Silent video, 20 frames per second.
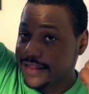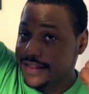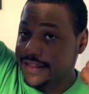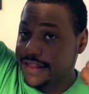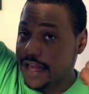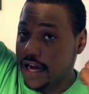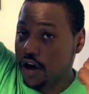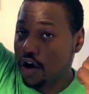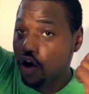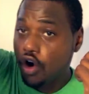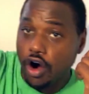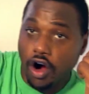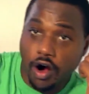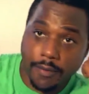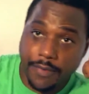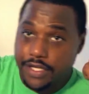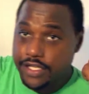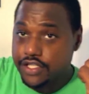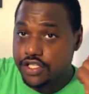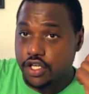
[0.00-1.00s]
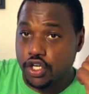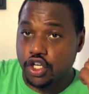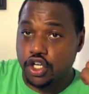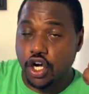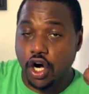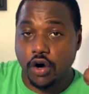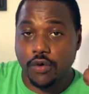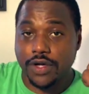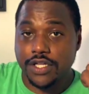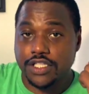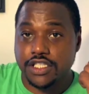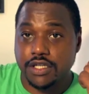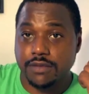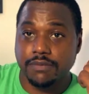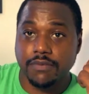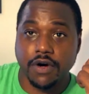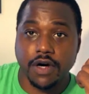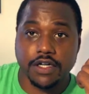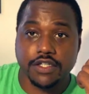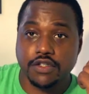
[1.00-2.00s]
their army to go into the
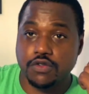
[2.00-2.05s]
marsh.